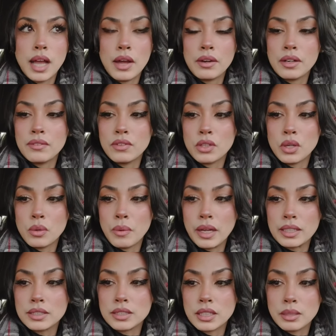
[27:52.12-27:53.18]
I don't even know why
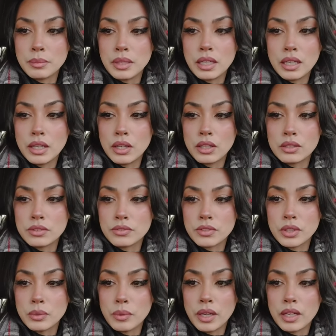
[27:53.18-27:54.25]
it's telling me to get on the
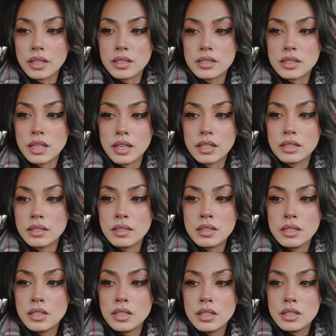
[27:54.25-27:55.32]
freeway. It's like
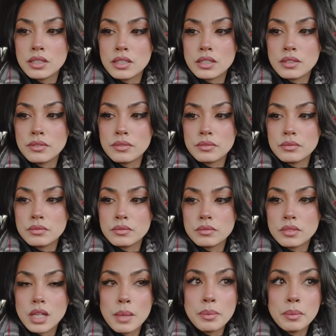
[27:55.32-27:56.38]
just a
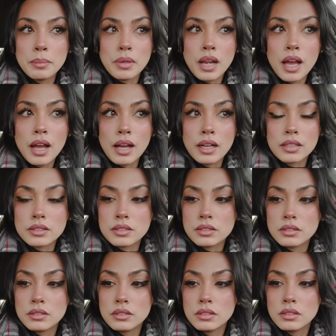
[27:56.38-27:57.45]
couple
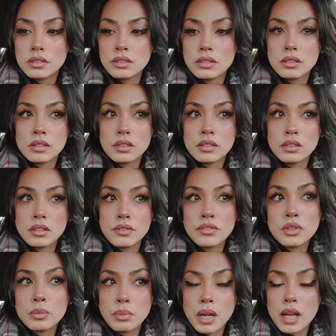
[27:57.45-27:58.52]
blocks, a
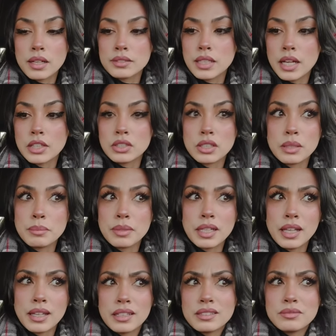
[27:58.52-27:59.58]
few blocks actually, but
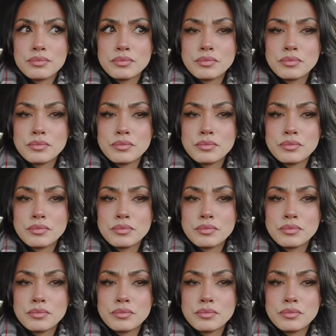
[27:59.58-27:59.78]
like,